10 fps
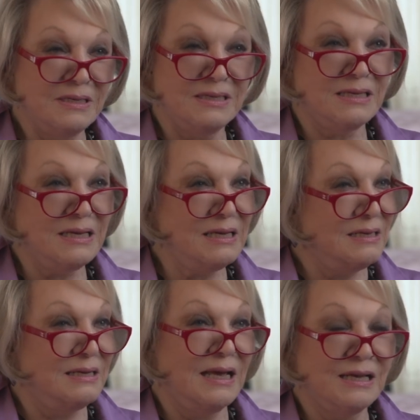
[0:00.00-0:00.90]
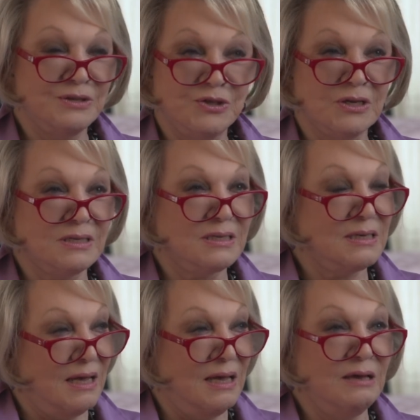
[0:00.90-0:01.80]
be seen as just
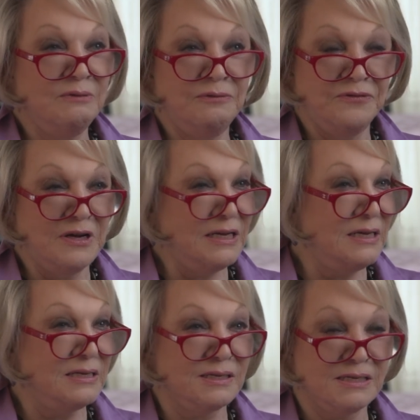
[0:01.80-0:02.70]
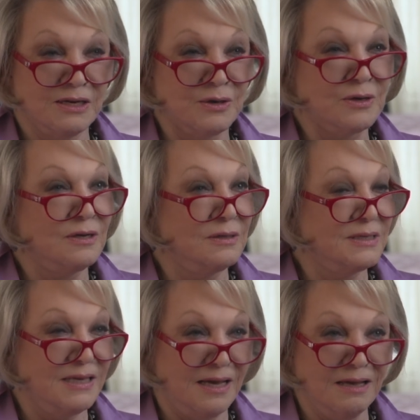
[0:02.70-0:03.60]
a funny, hysterical
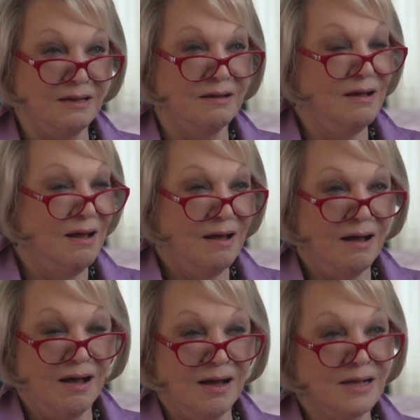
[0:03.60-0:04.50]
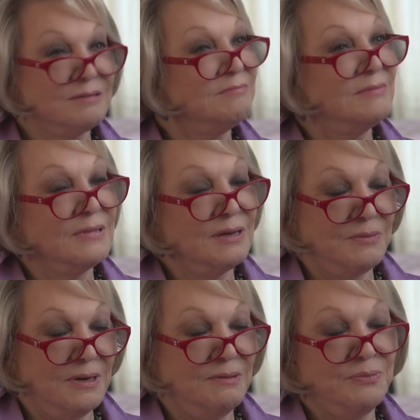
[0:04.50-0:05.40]
take on
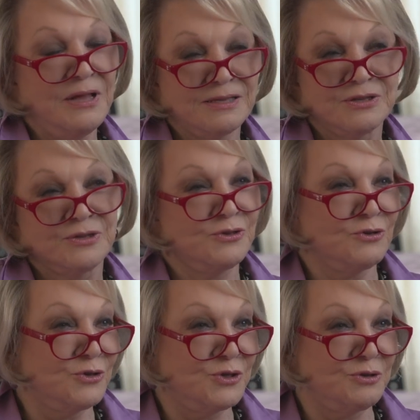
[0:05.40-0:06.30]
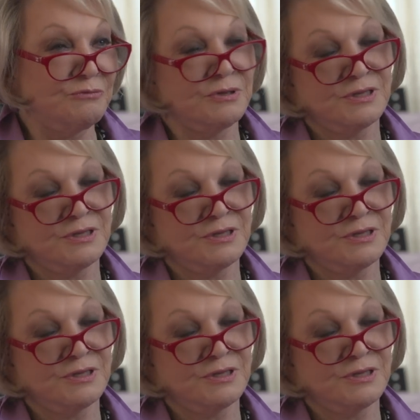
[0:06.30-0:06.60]
plastic surgeon